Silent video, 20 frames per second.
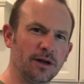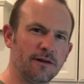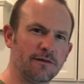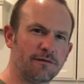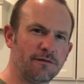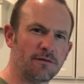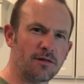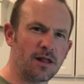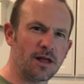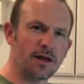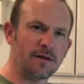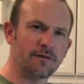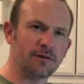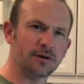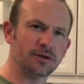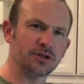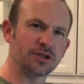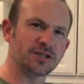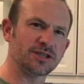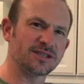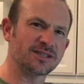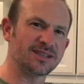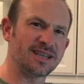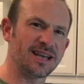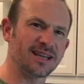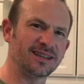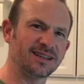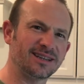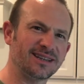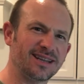flavor, just
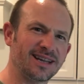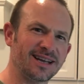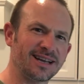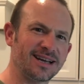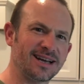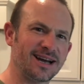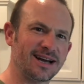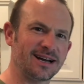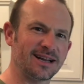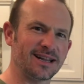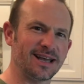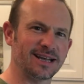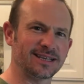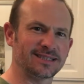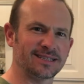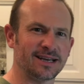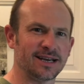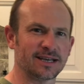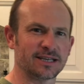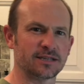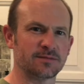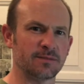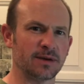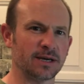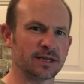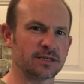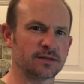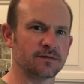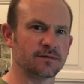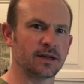that kind of that
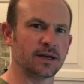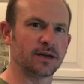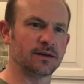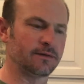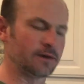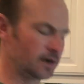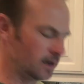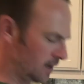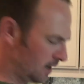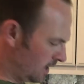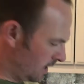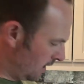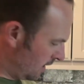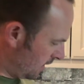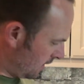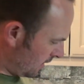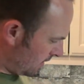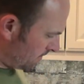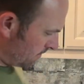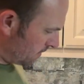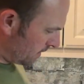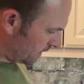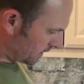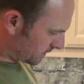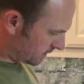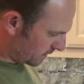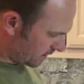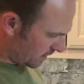Tex-Mex flavor, but